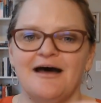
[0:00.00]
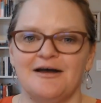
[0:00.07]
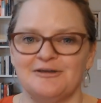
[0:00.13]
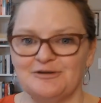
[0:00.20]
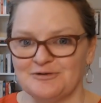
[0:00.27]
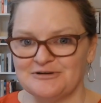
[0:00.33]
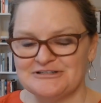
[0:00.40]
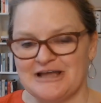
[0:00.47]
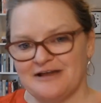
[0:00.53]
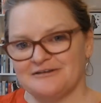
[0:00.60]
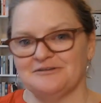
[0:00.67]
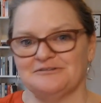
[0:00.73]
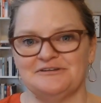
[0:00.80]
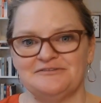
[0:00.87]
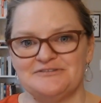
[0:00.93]
You are tagged.
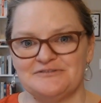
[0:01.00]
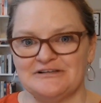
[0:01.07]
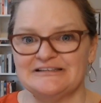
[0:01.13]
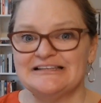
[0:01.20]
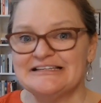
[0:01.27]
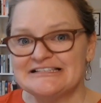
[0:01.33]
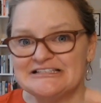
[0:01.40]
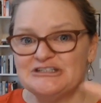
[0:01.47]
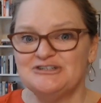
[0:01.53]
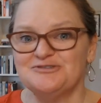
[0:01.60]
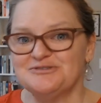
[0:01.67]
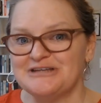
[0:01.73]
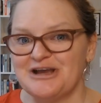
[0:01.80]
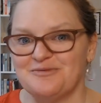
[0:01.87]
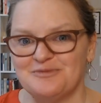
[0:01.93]
I'll list you
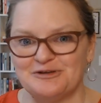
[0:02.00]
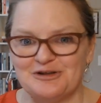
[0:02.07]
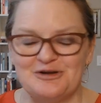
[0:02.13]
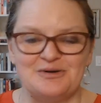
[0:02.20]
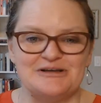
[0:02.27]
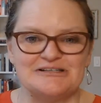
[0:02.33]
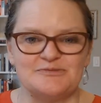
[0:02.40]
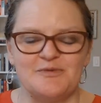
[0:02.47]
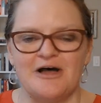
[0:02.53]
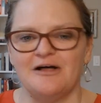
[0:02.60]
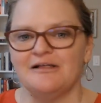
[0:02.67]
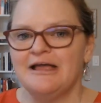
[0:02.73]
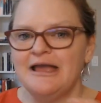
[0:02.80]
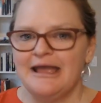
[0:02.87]
down below as well.